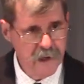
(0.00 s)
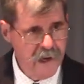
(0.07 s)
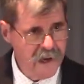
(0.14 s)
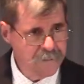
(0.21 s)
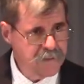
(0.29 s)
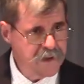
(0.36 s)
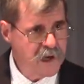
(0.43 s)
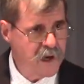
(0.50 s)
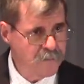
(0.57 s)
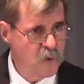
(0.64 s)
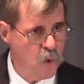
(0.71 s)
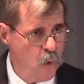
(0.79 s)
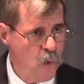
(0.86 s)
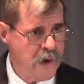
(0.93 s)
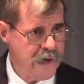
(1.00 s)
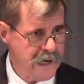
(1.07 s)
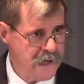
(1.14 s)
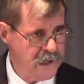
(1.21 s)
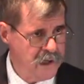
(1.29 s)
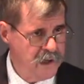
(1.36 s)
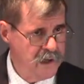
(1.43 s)
and become
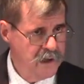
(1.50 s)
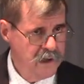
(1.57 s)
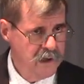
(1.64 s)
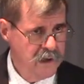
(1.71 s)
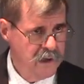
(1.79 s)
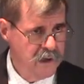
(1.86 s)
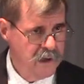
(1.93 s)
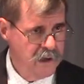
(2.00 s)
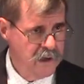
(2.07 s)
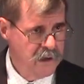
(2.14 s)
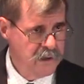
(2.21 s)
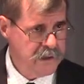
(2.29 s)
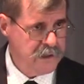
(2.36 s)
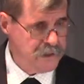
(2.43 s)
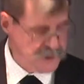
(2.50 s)
queen in